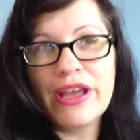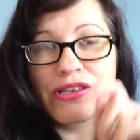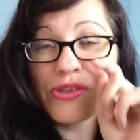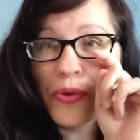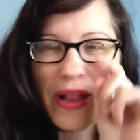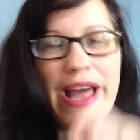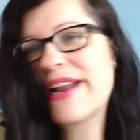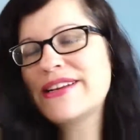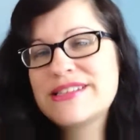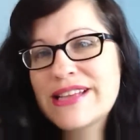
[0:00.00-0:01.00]
so glad
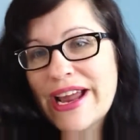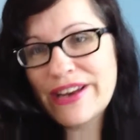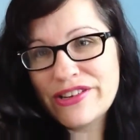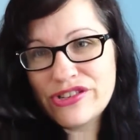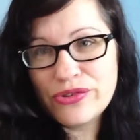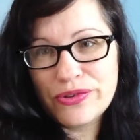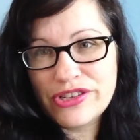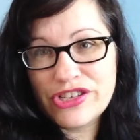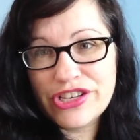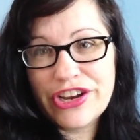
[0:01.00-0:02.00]
I decided to do it
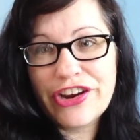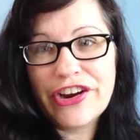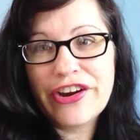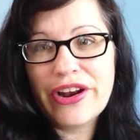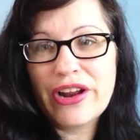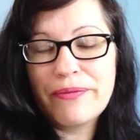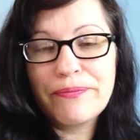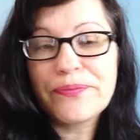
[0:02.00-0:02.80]
this year. And